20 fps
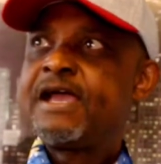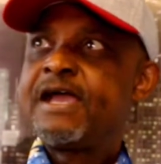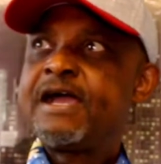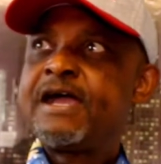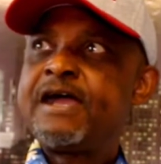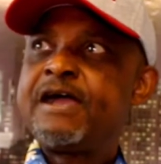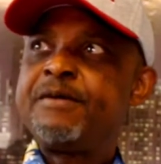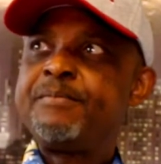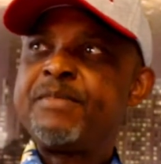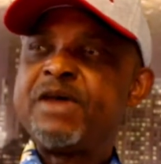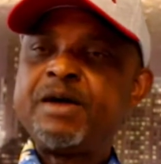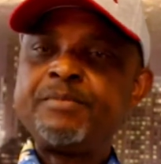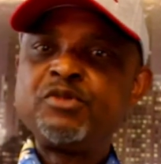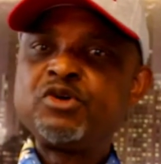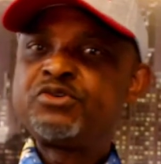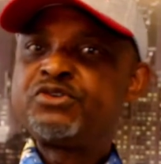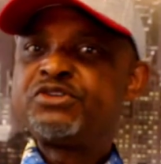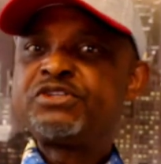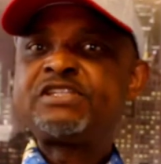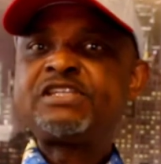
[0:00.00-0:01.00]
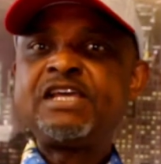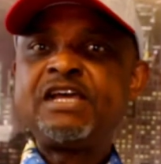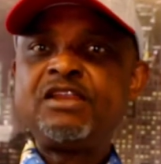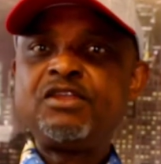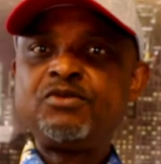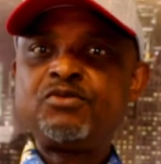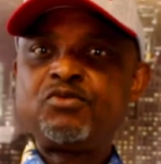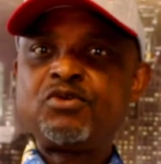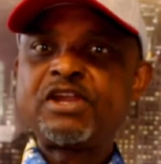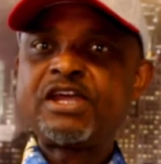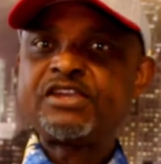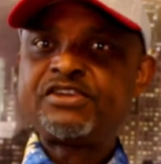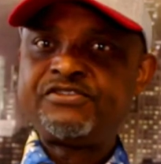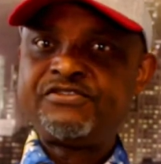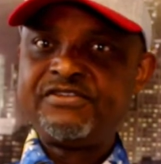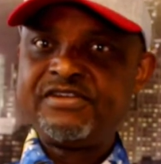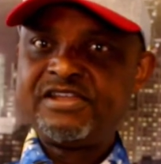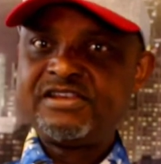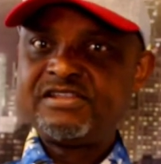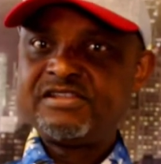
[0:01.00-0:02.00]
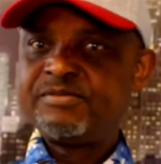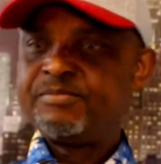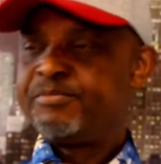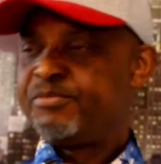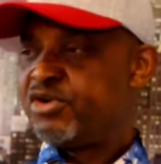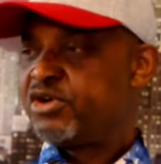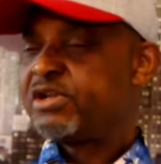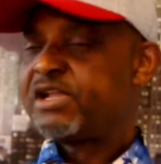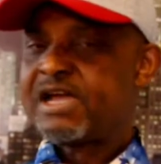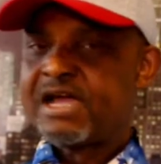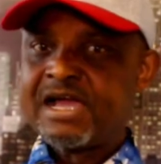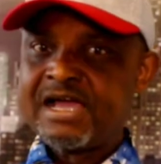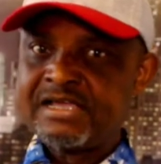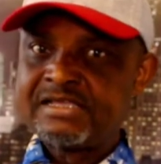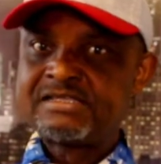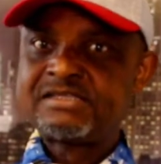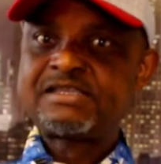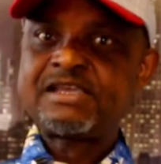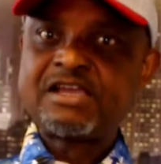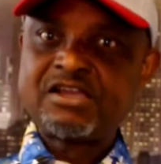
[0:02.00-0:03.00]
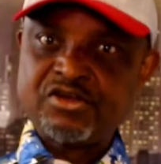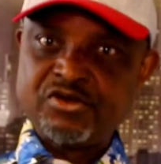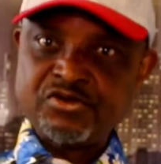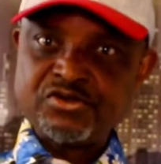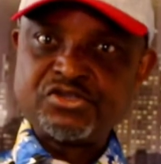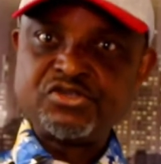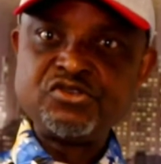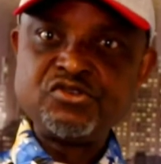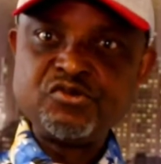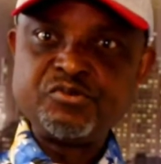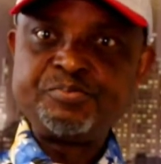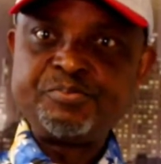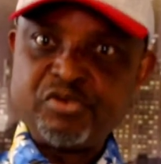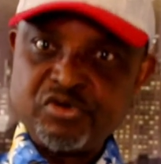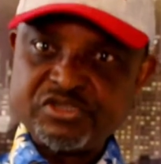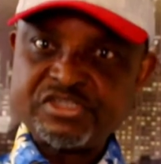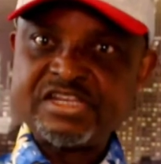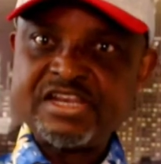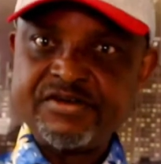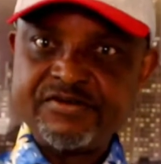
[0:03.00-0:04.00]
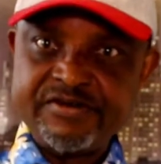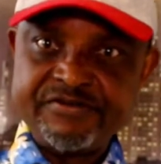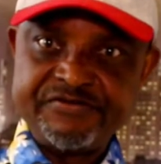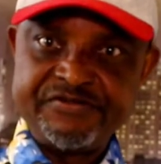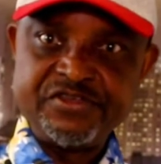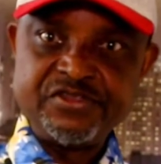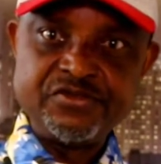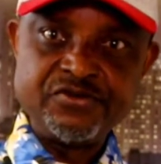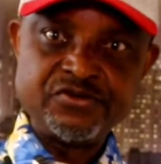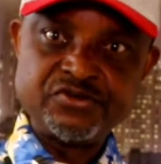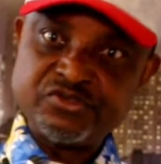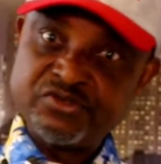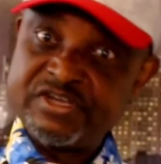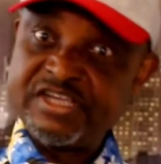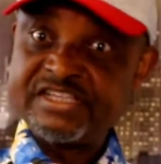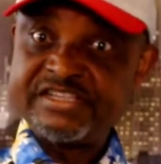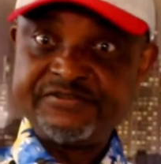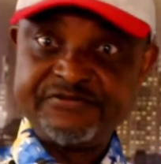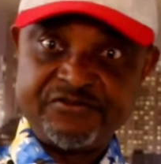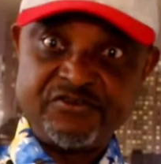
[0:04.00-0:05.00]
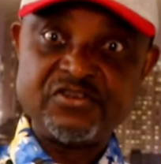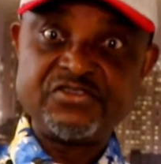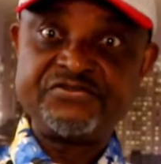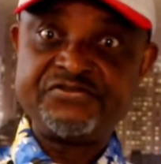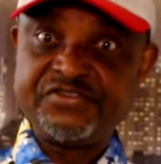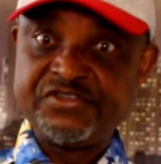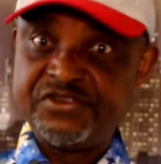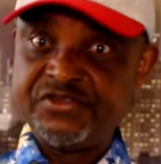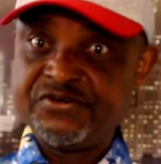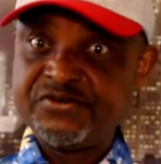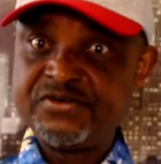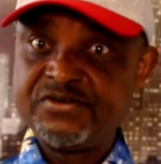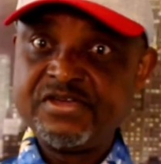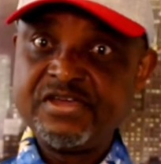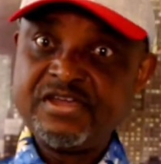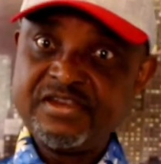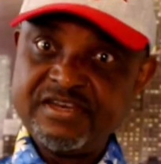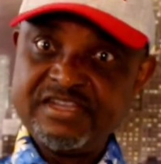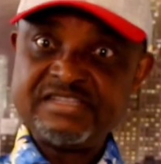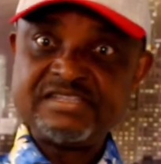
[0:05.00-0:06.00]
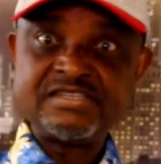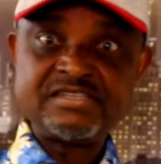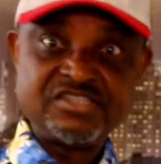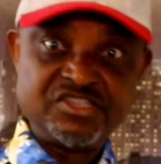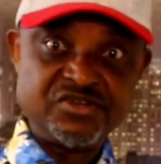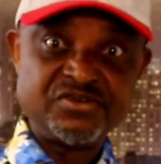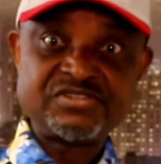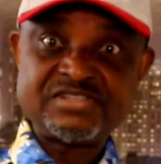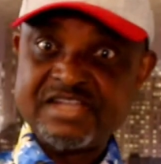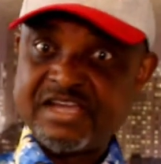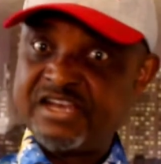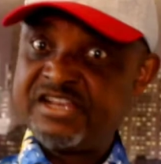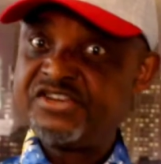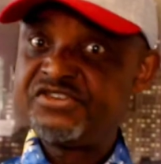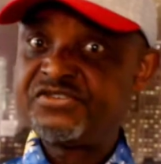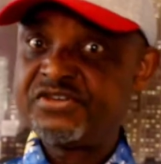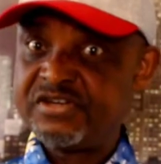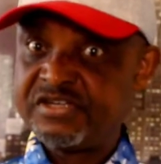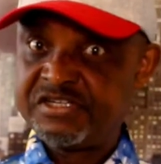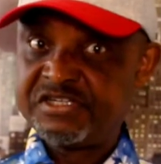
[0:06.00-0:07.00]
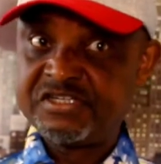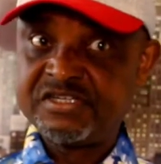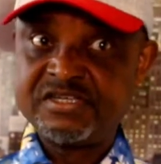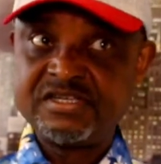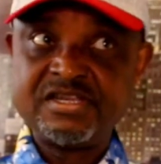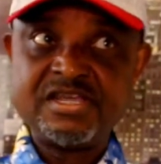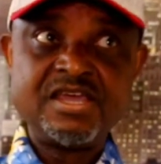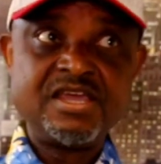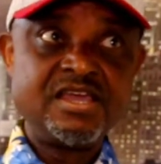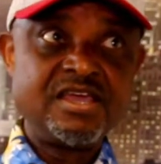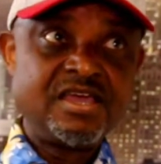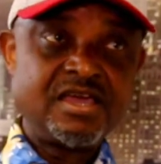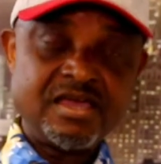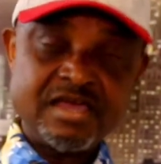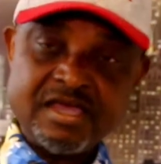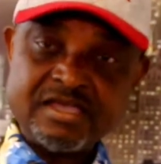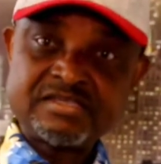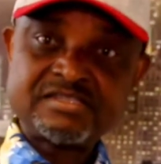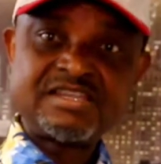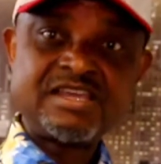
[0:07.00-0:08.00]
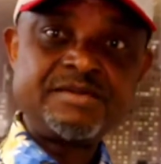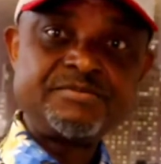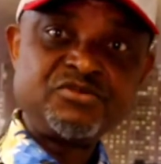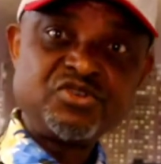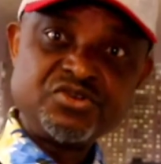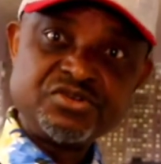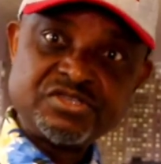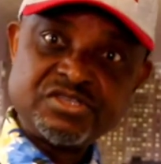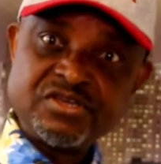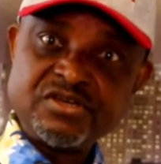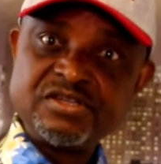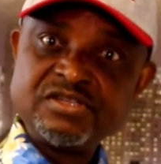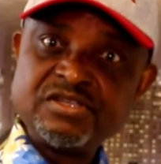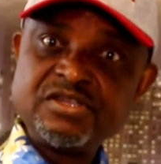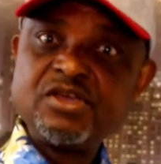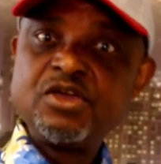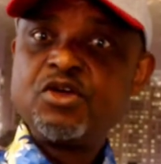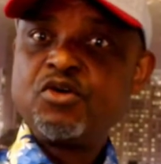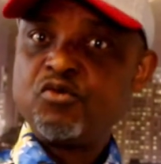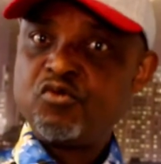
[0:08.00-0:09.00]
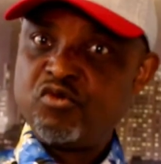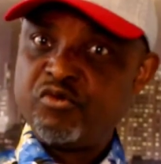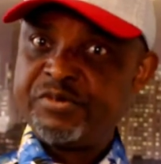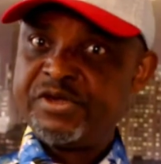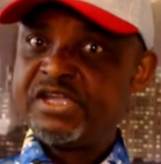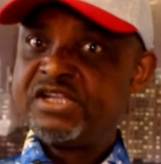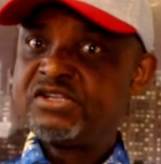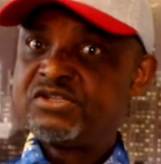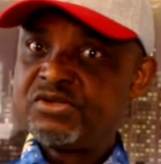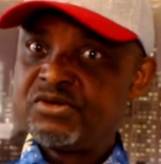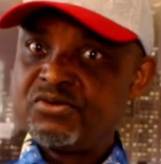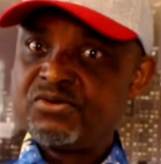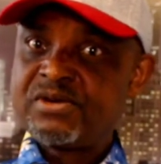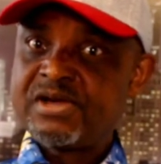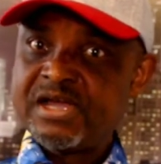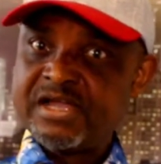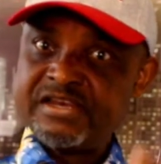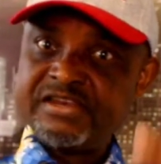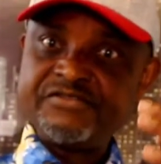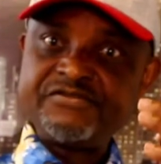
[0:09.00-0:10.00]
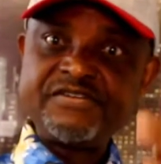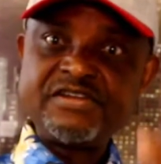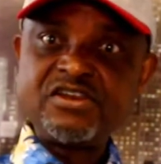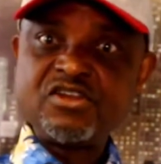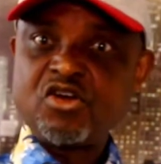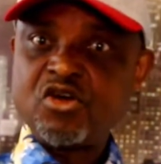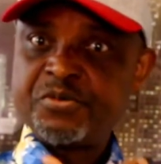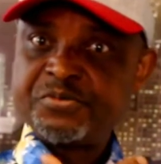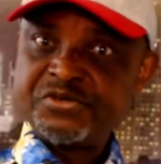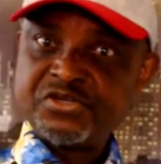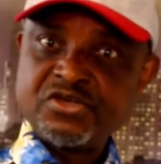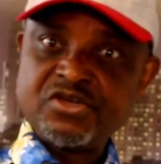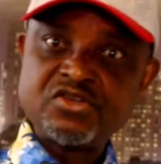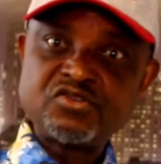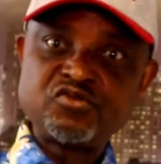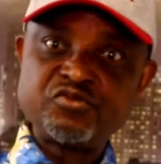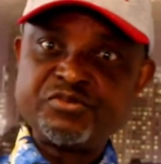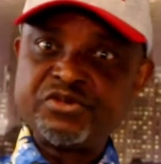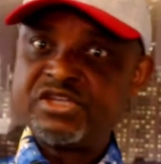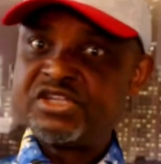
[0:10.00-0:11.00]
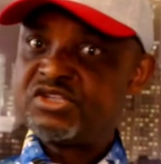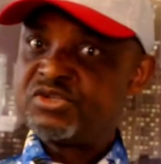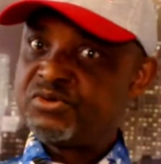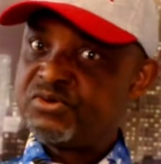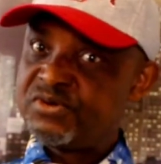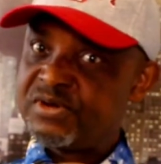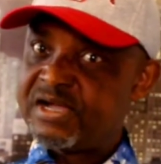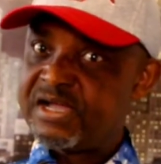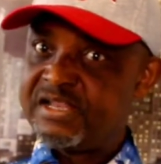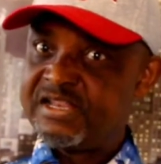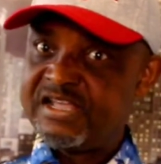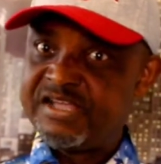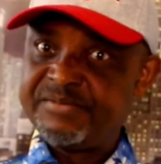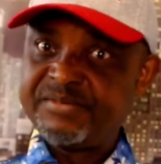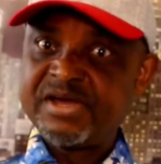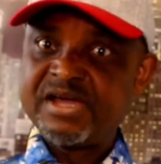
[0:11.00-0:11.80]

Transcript: I'm not going to tell you what I trade, but as I continue posting our video, today is the first video, this is just an introduction. As time goes on, we'll begin to look at different options, we'll begin to look at them,